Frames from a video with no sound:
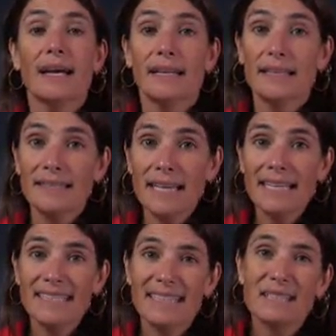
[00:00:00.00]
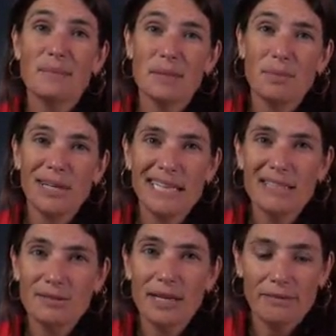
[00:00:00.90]
The second system is pretty
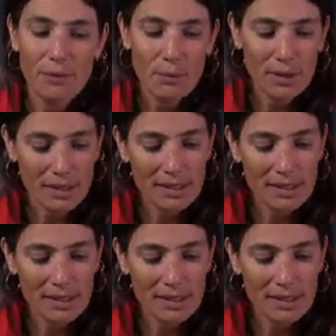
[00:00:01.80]
straightforward.